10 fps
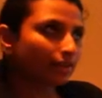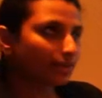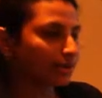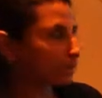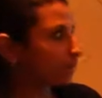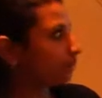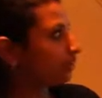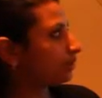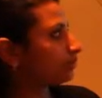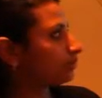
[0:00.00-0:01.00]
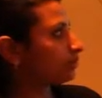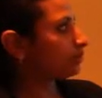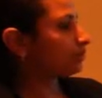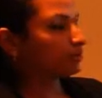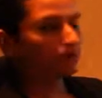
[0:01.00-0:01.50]
Western Union was
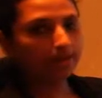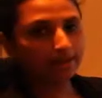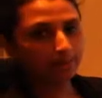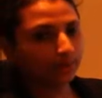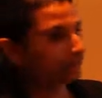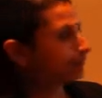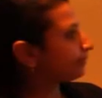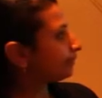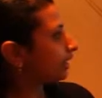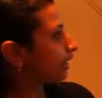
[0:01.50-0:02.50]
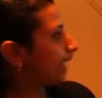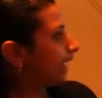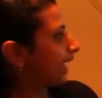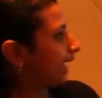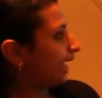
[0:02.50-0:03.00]
also a winner.
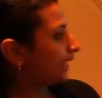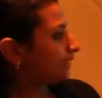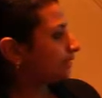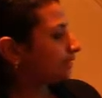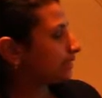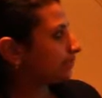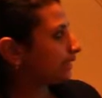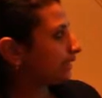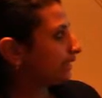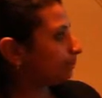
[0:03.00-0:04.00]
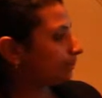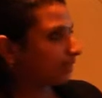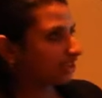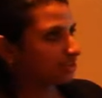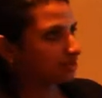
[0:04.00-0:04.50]
And with the key
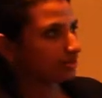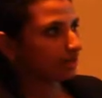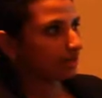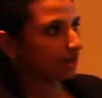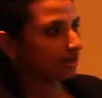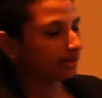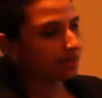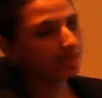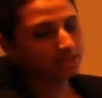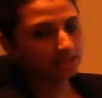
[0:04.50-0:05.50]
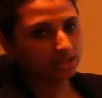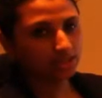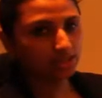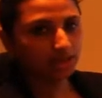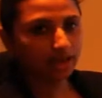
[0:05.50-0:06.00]
implications, it might change
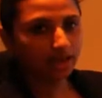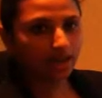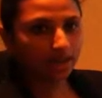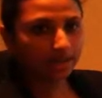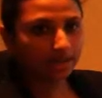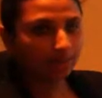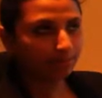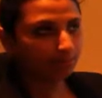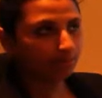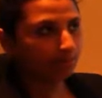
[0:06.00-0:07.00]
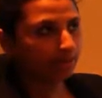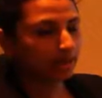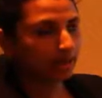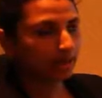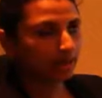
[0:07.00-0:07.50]
the way I
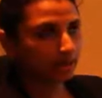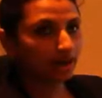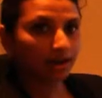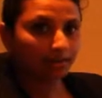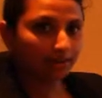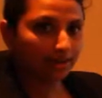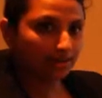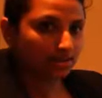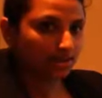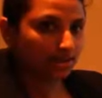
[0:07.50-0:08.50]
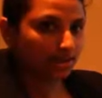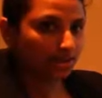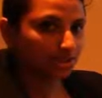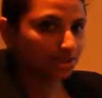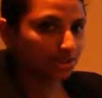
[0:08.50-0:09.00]
make my card-based
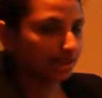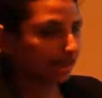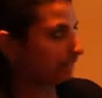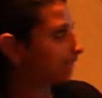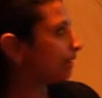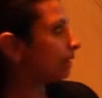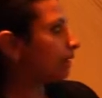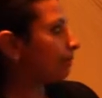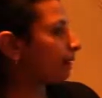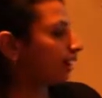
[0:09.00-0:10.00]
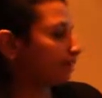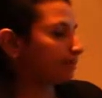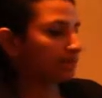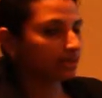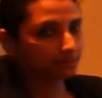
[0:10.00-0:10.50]
transactions, and my
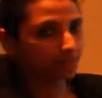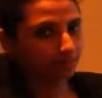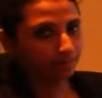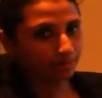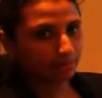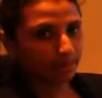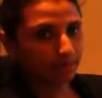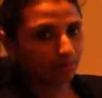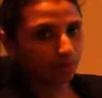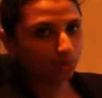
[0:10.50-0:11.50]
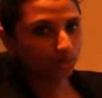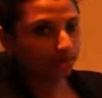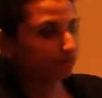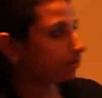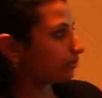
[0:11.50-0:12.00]
peers might be making more
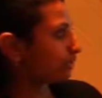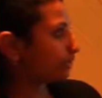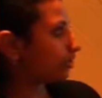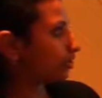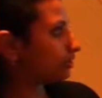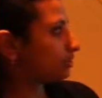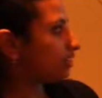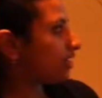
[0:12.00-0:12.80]
informed decisions.